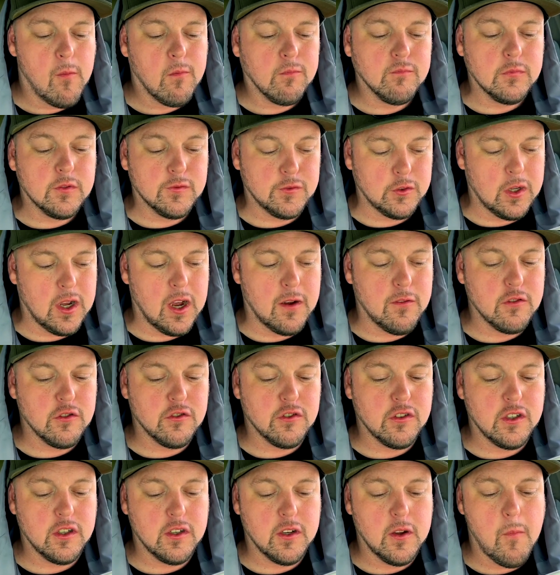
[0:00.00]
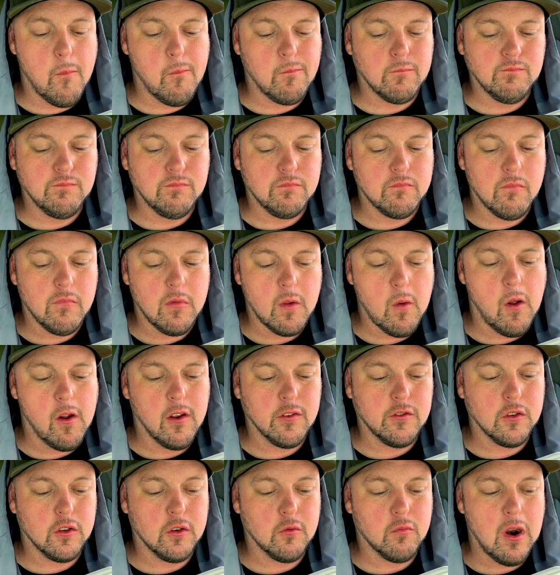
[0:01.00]
if you haven't seen it, it's
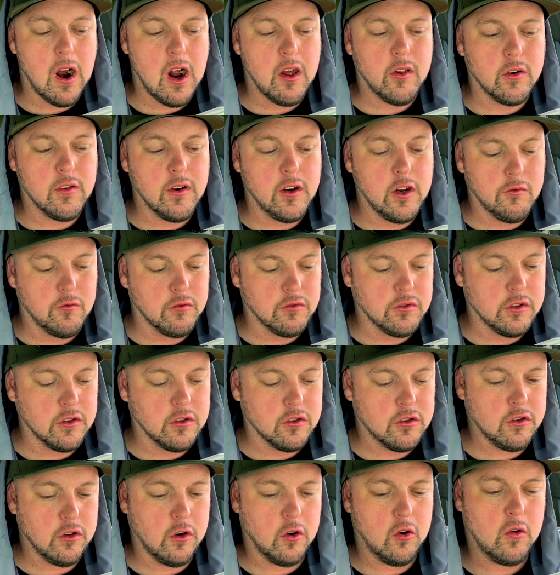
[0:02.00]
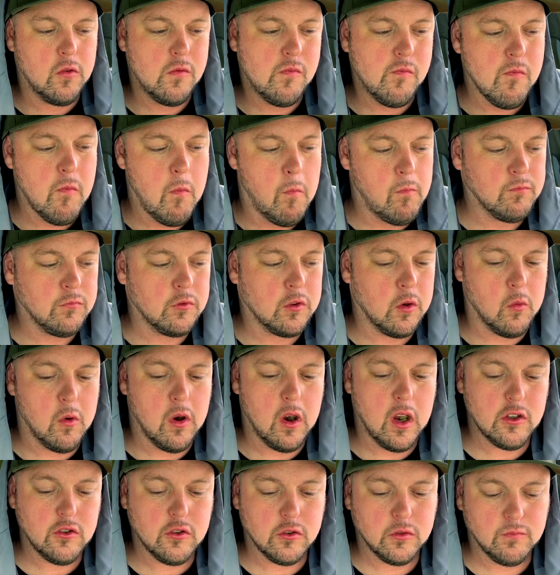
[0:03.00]
a rather interesting show to
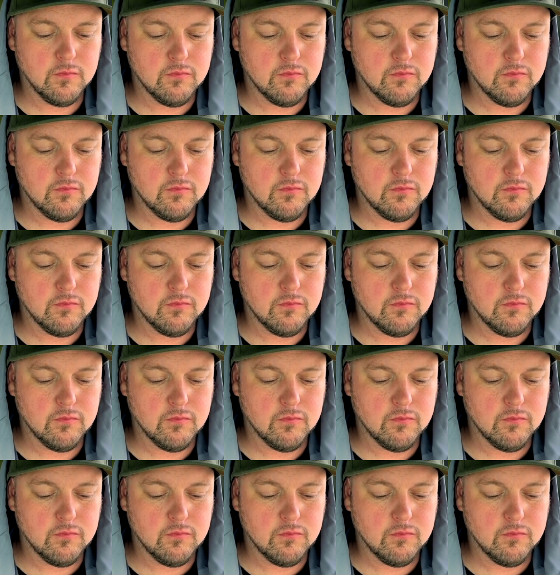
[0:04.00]
watch.